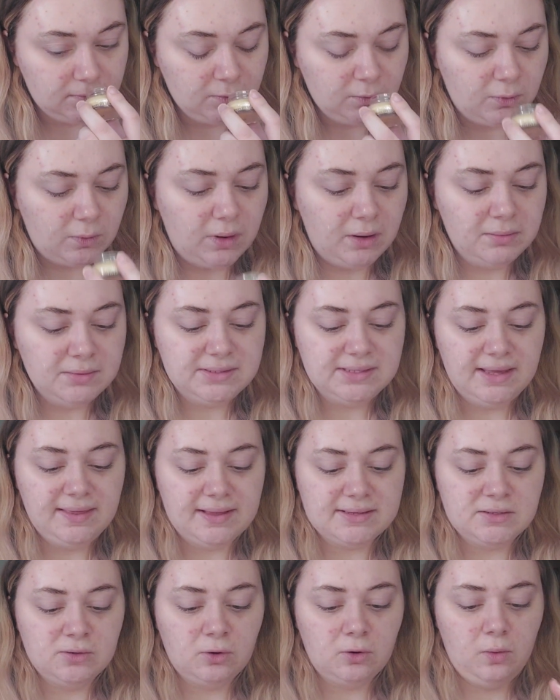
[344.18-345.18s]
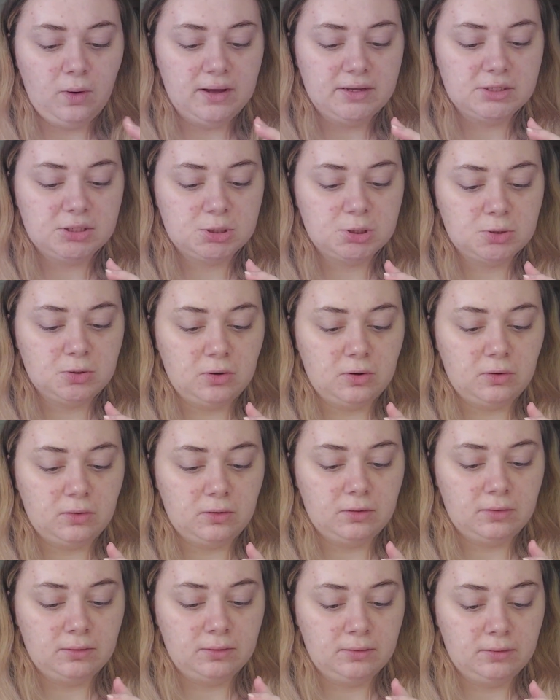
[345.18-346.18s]
oh, I would say that's not quite as
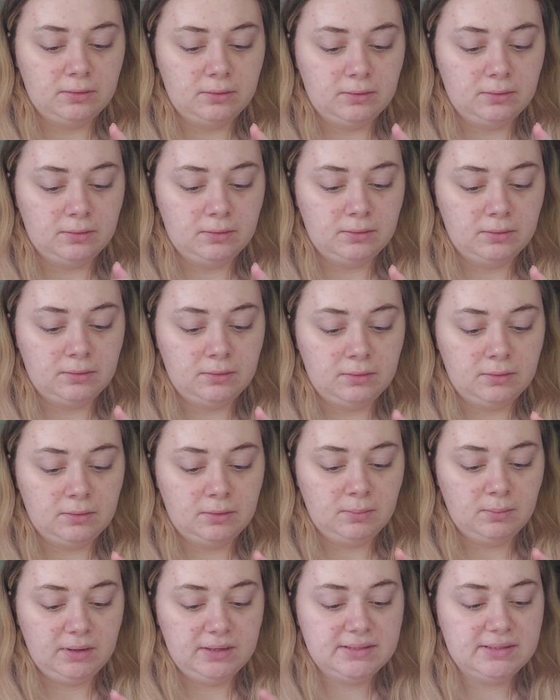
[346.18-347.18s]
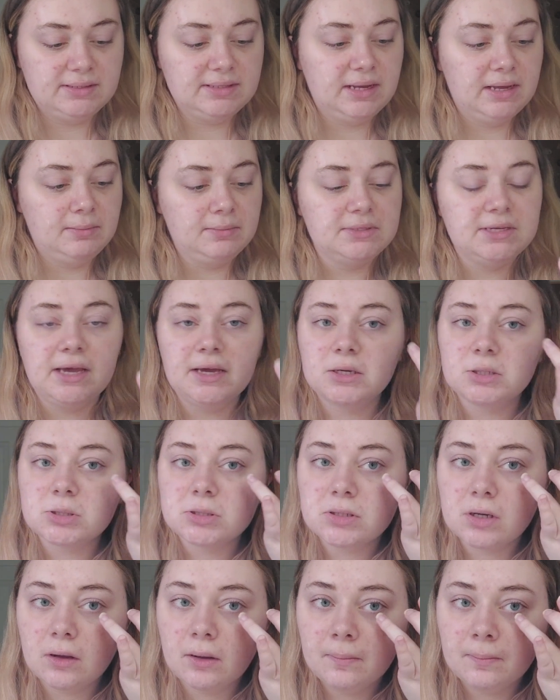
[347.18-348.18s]
strong, but it's the same
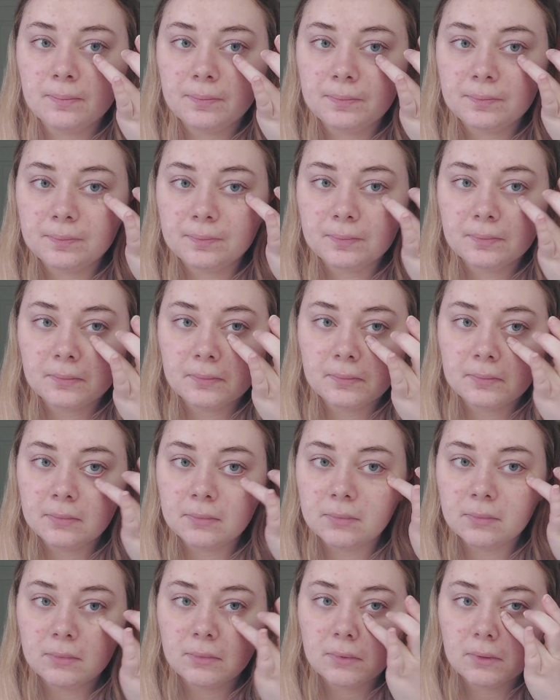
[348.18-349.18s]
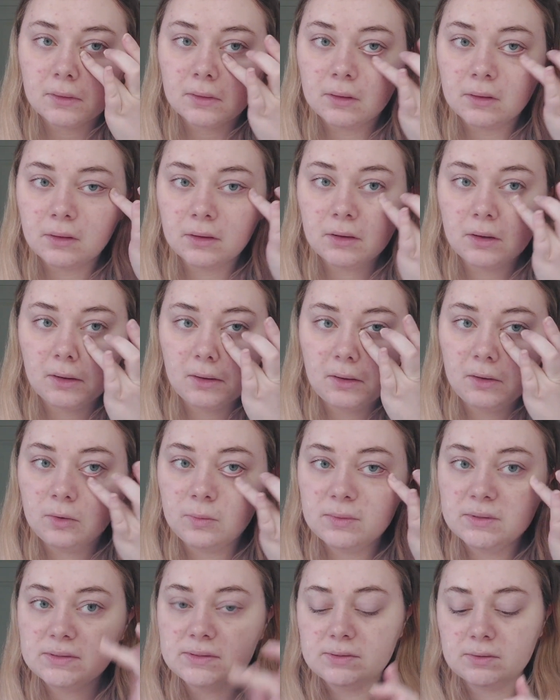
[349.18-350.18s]
texture. I kind of hope
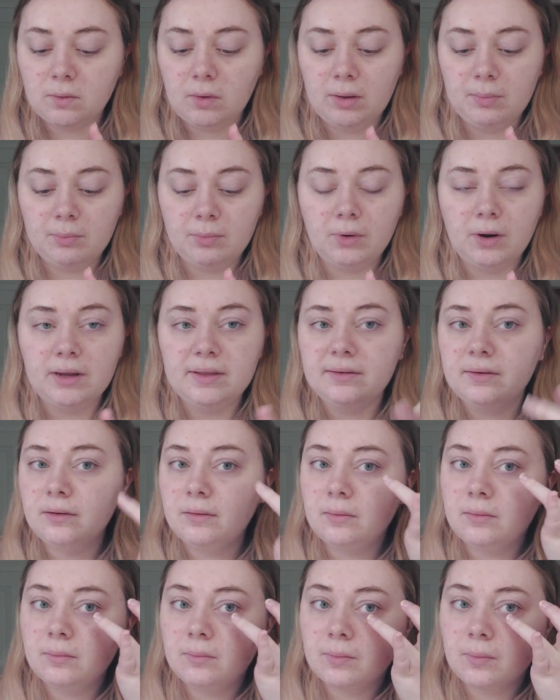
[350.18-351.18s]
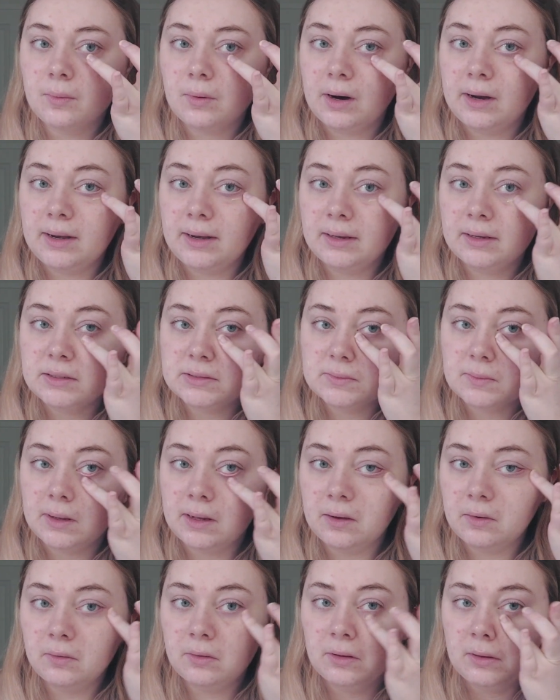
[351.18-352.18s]
this is quite bright, brightening as
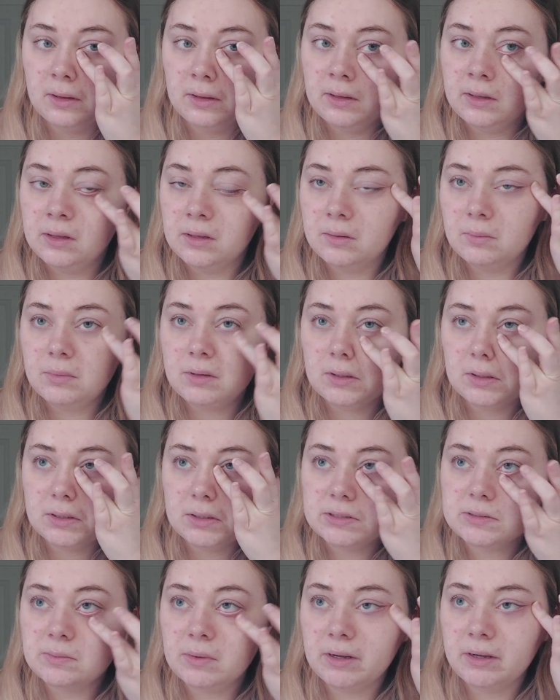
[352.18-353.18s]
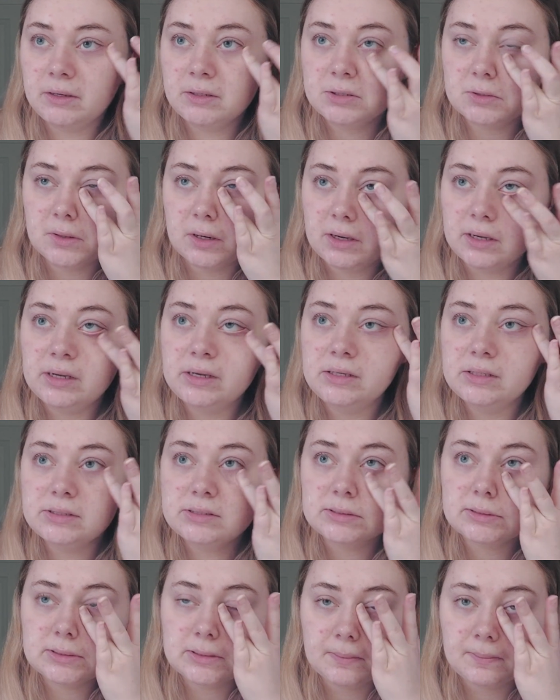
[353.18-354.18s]
well, because my under
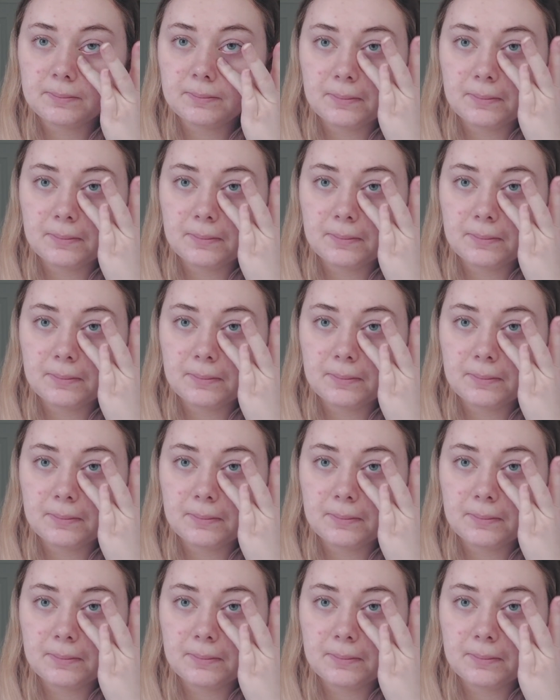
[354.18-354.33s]
eyes